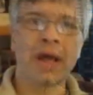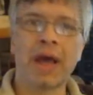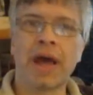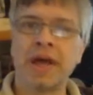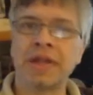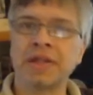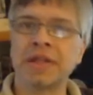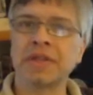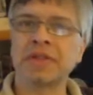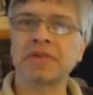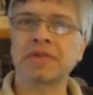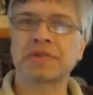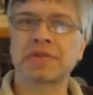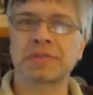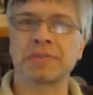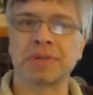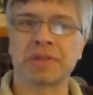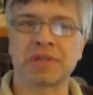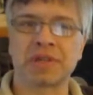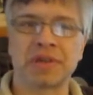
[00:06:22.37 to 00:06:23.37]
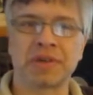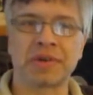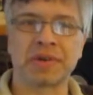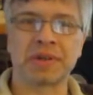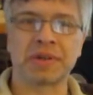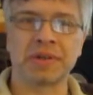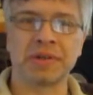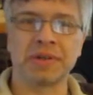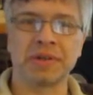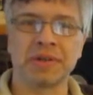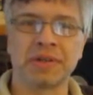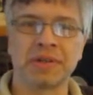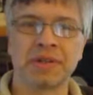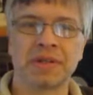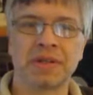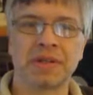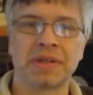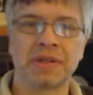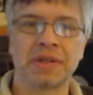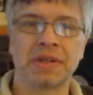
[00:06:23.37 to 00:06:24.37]
And then there's the material.
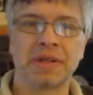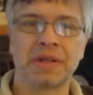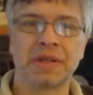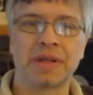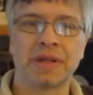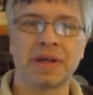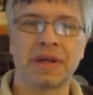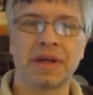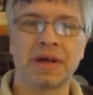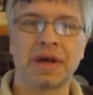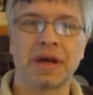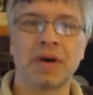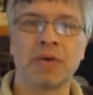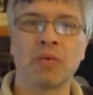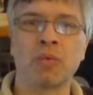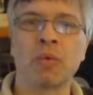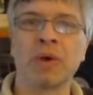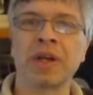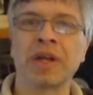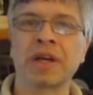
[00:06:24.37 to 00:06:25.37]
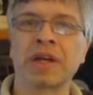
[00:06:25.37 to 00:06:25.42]
When